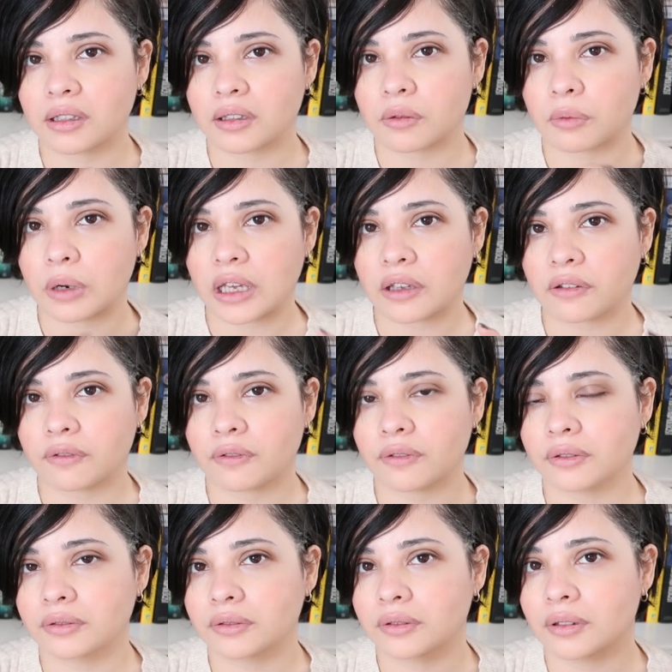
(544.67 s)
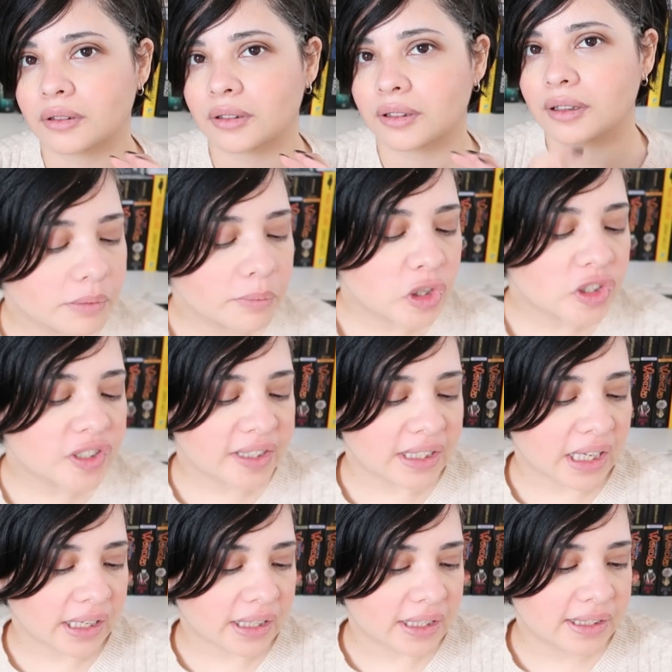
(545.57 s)
in a rave. Number
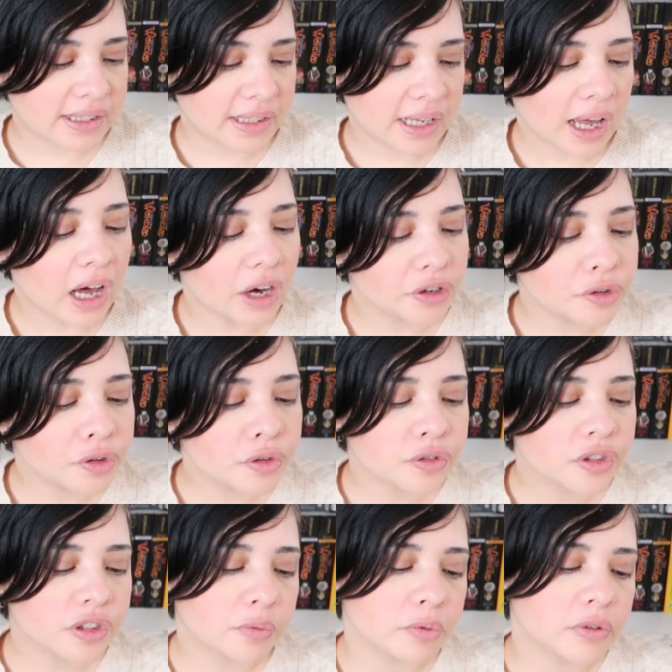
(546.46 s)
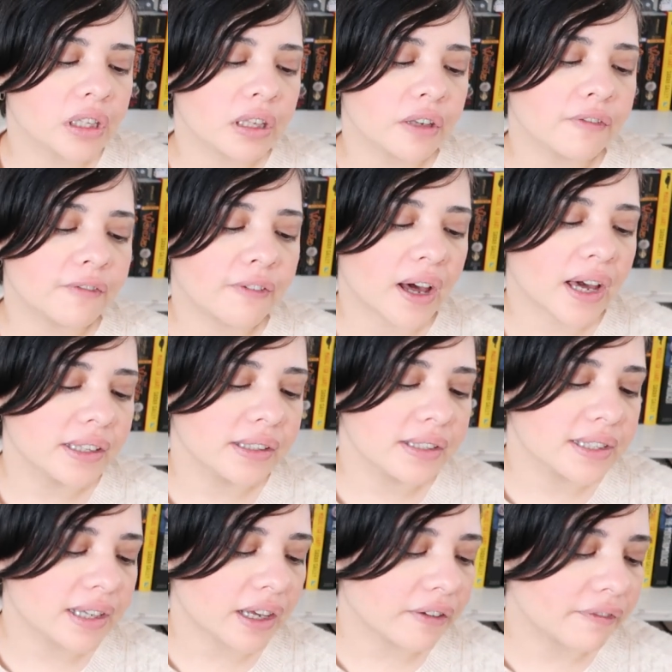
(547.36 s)
six, how do you typically
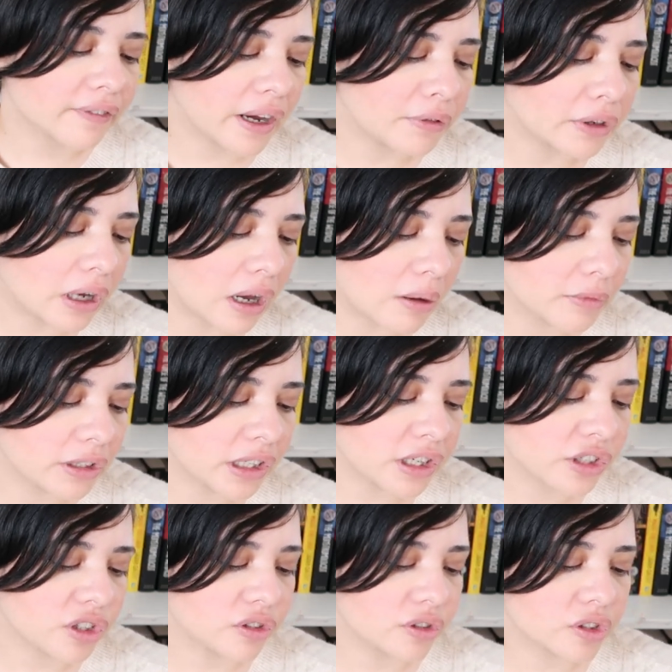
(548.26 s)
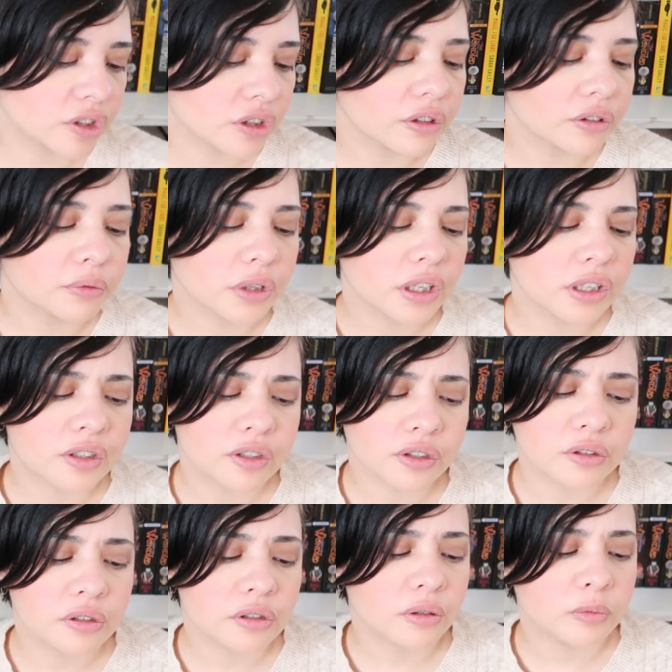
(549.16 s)
find sci-fi recommendations? Goodreads,
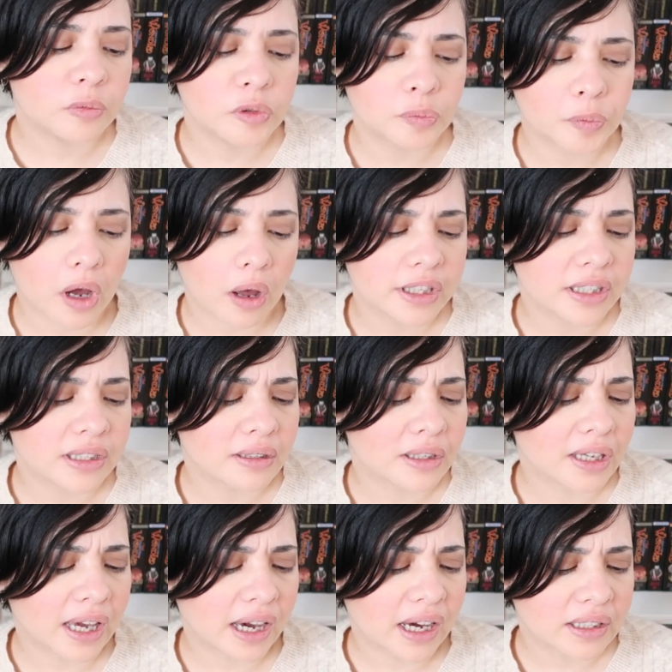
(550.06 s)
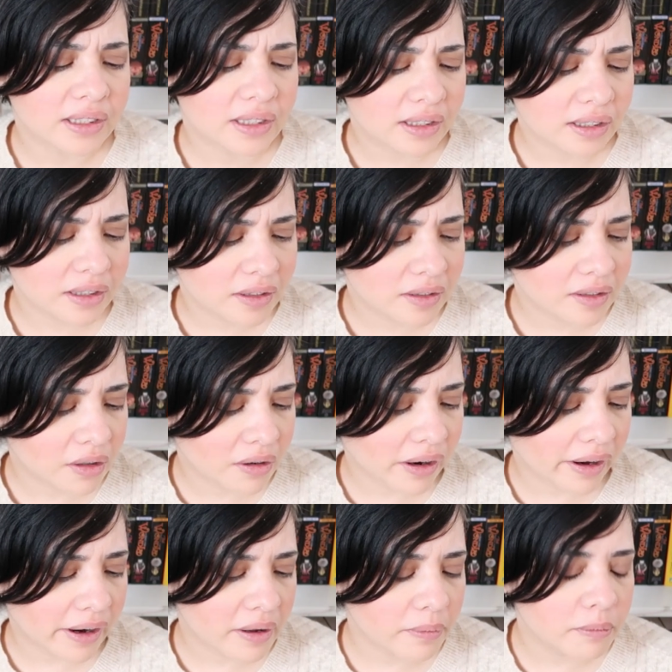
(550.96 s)
YouTube's, podcasts,
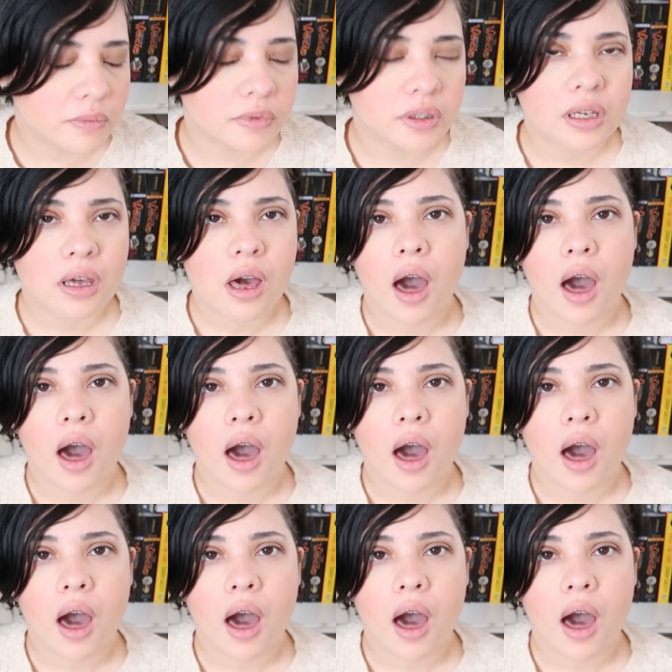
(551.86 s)
Instagram?